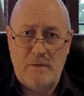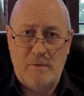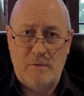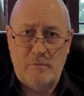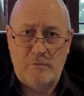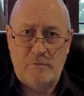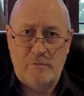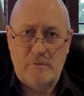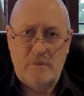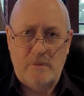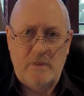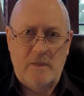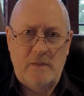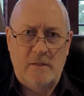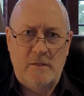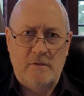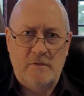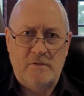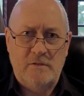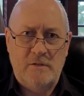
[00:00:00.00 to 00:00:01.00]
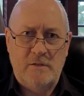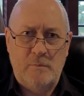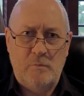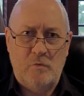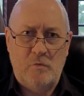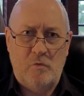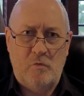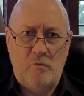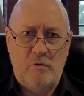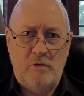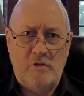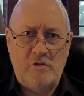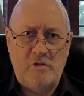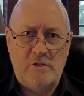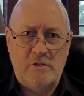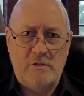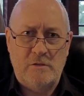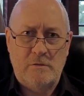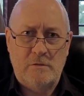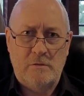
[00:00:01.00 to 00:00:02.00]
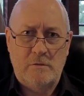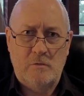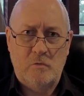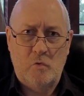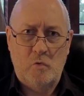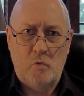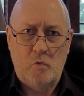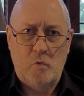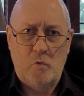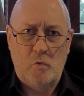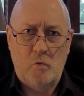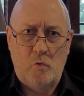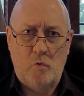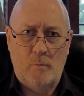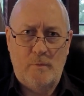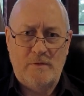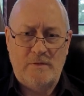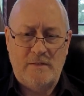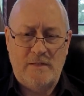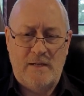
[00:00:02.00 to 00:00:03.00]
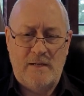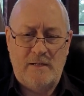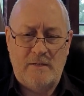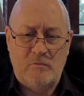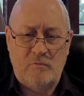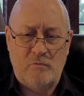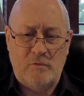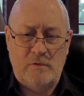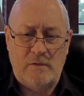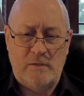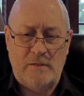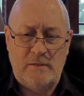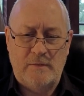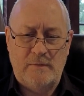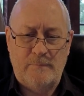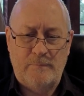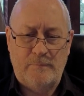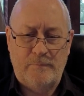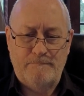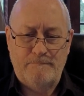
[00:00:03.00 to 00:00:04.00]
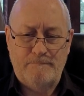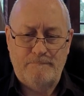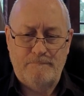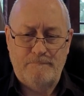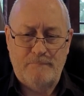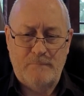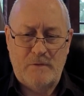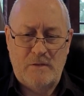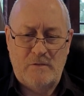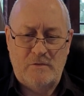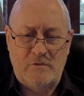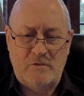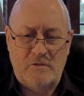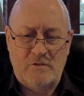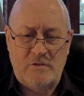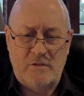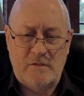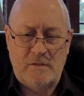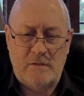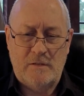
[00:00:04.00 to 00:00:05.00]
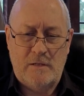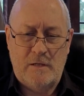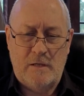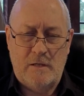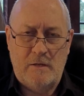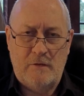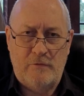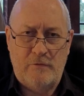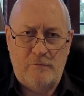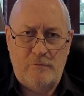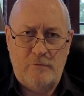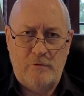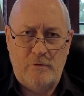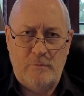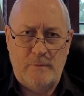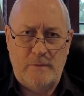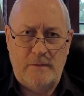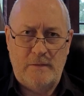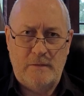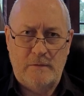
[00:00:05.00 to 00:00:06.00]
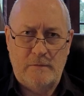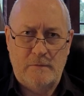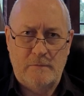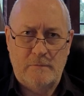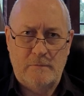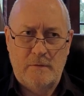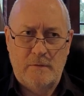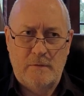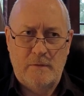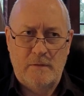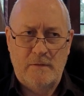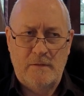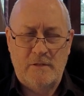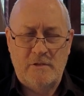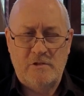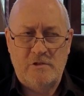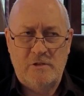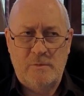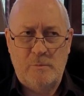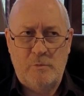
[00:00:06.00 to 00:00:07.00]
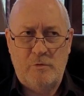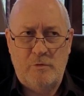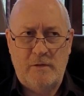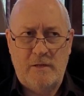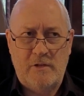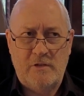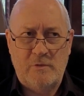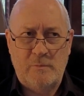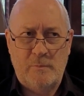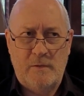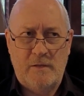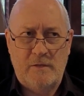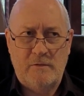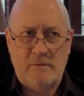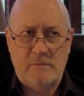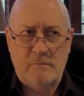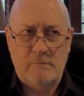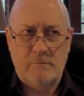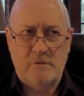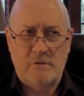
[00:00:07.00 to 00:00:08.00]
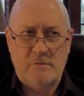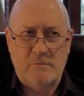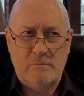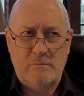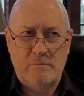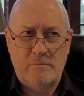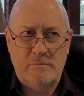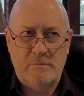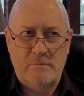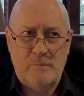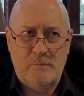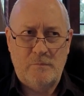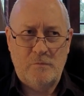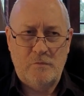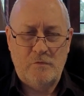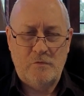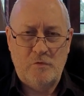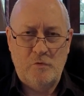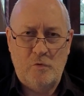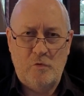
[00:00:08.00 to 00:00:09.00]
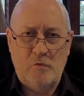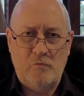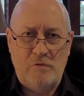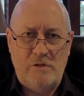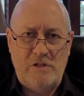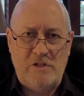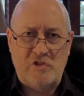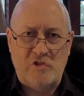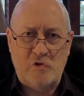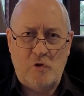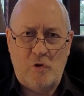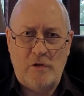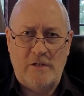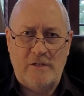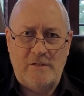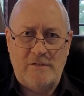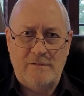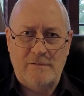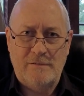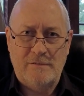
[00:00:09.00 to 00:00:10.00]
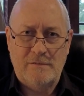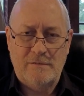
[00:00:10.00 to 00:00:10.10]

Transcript: mouth. He didn't seem rigid or metallic, really. It's just that the colour threw me, that shimmering aspect, which was not really solid.